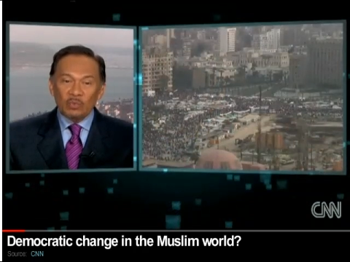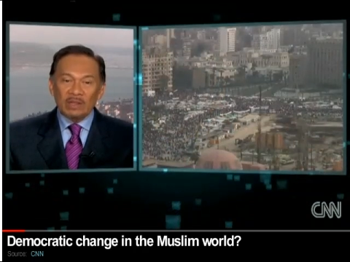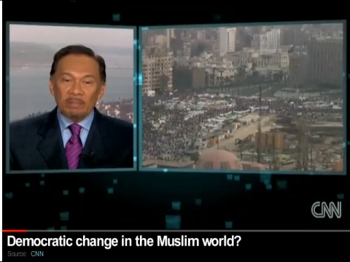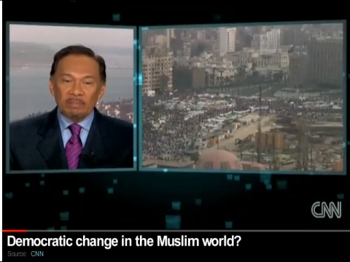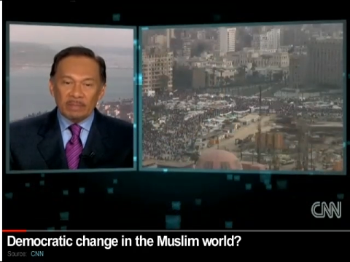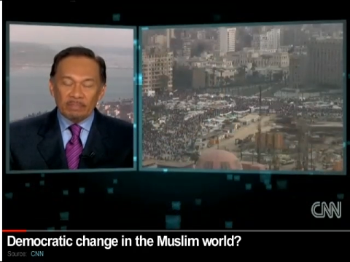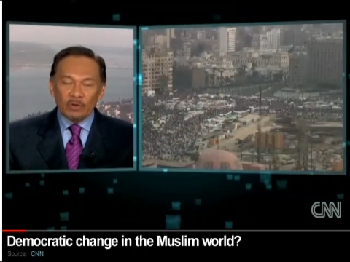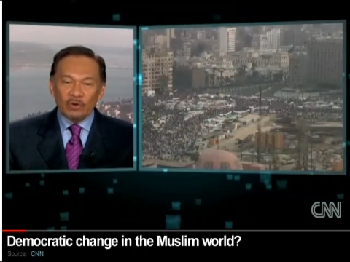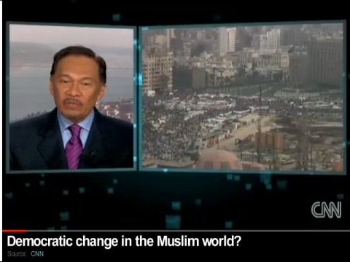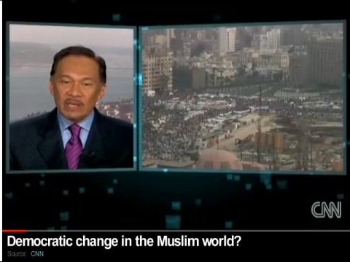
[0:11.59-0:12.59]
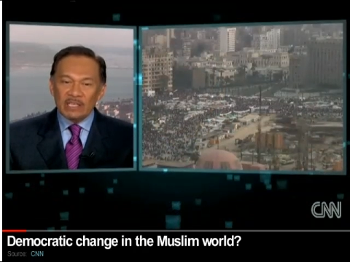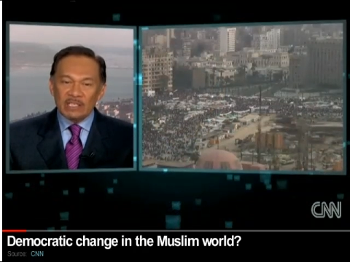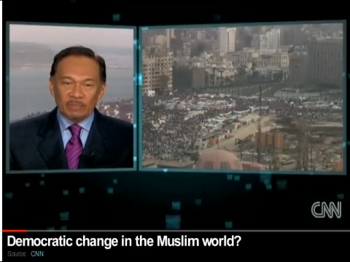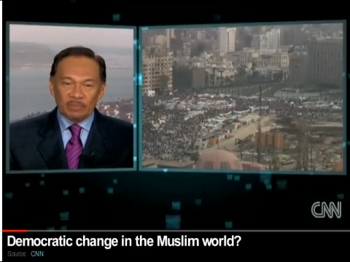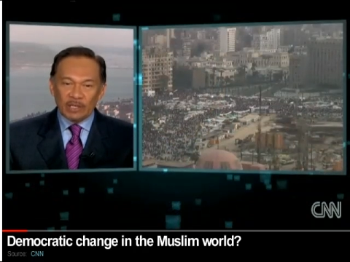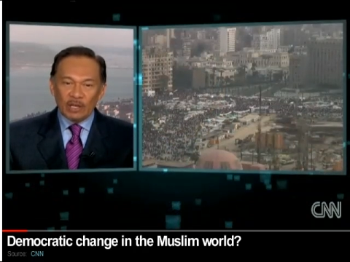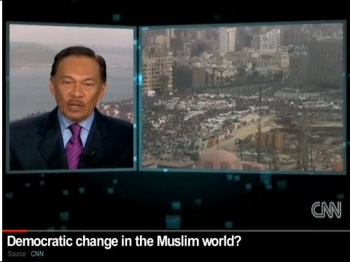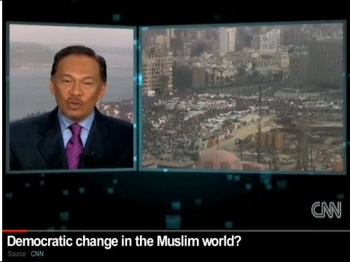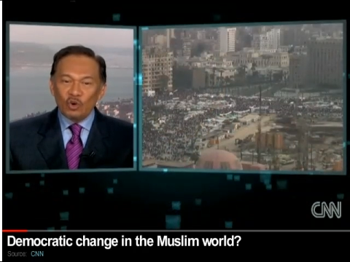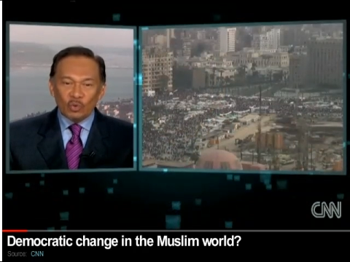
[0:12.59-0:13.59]
with the people of Egypt,
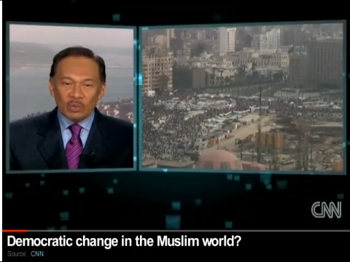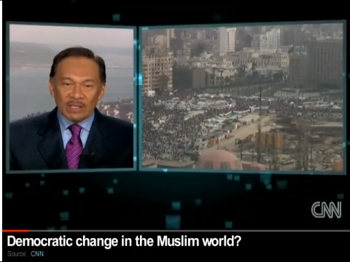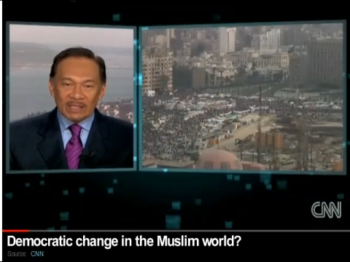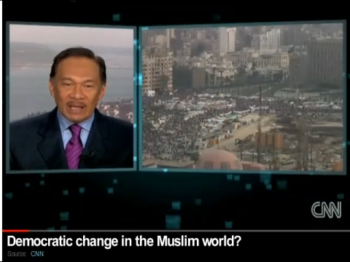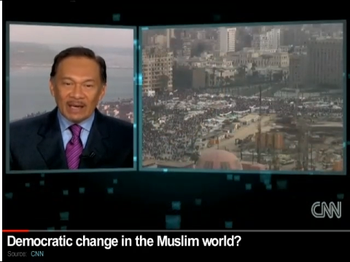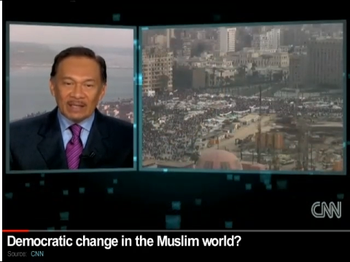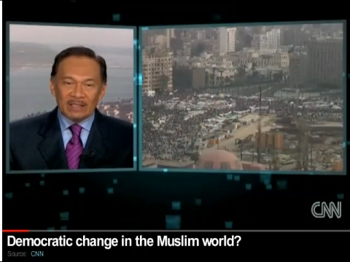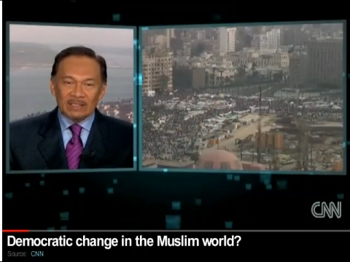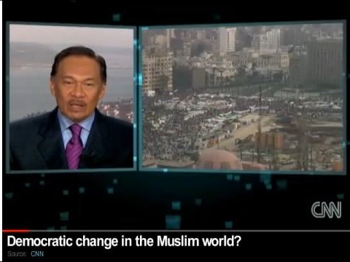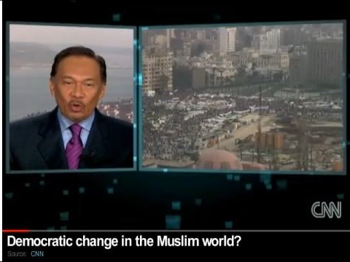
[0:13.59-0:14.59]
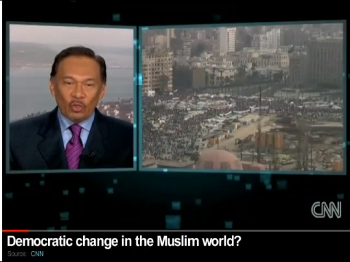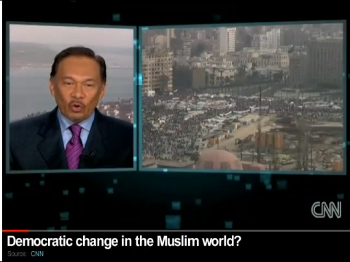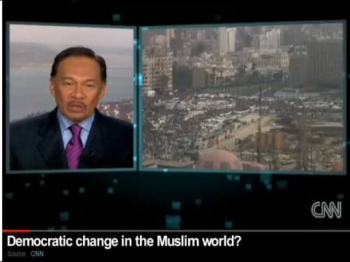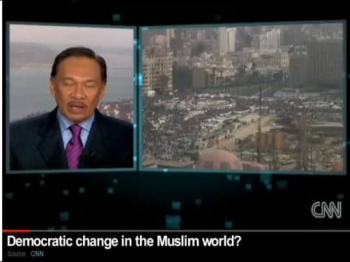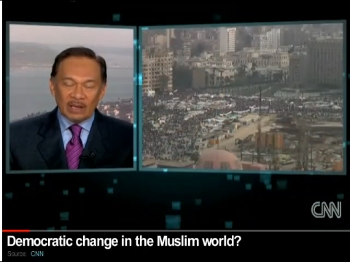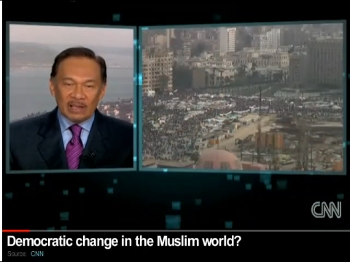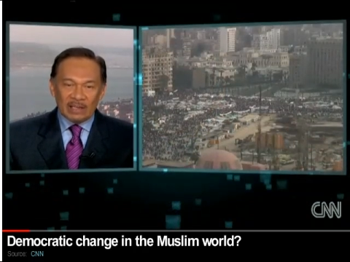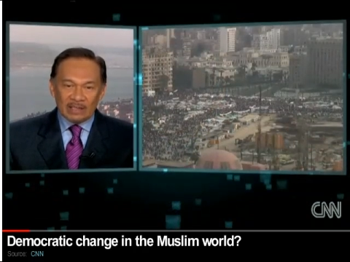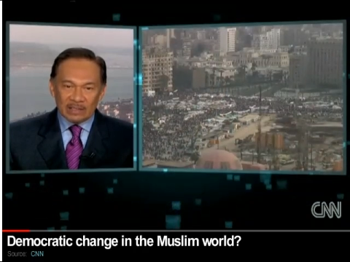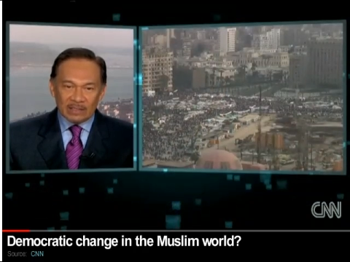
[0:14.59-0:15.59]
not with the tyrants and authoritarian
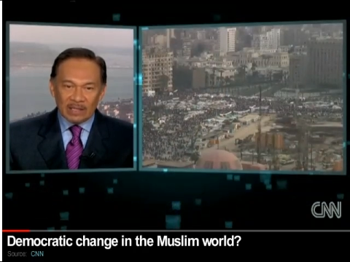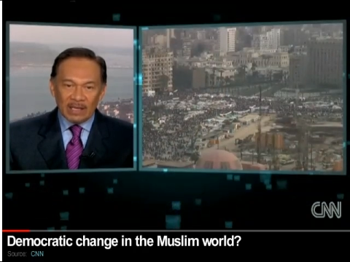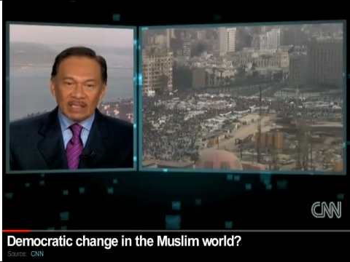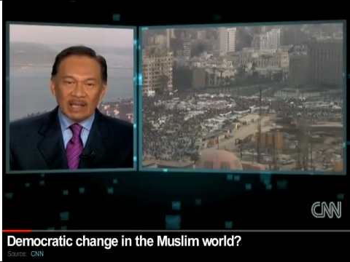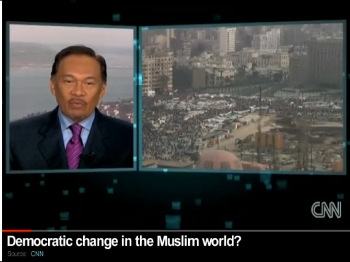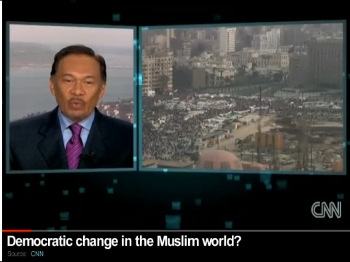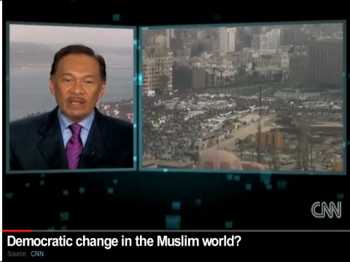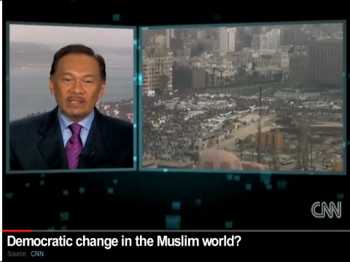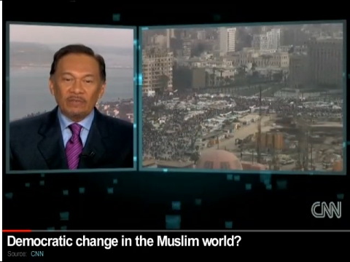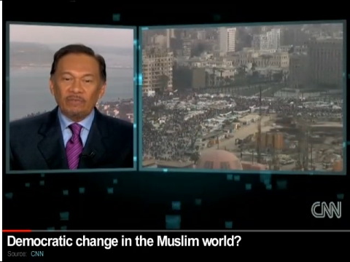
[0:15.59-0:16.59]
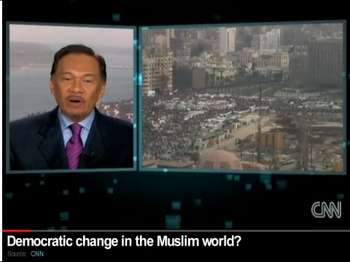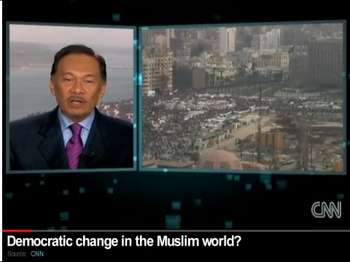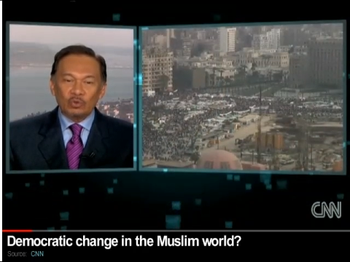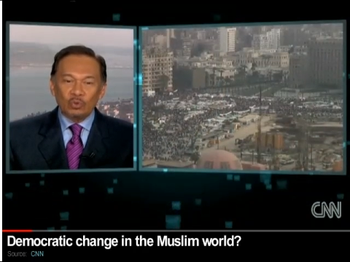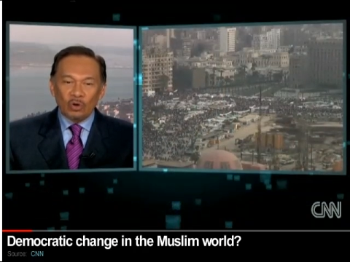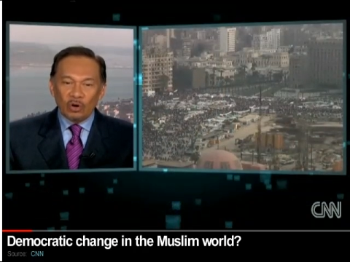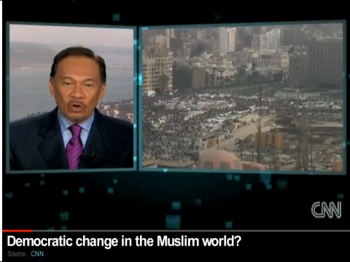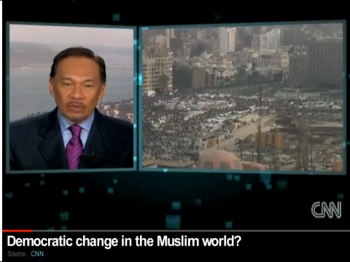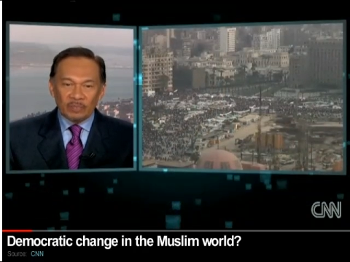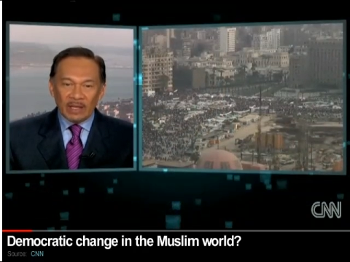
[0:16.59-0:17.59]
leaders. They have waited far too long.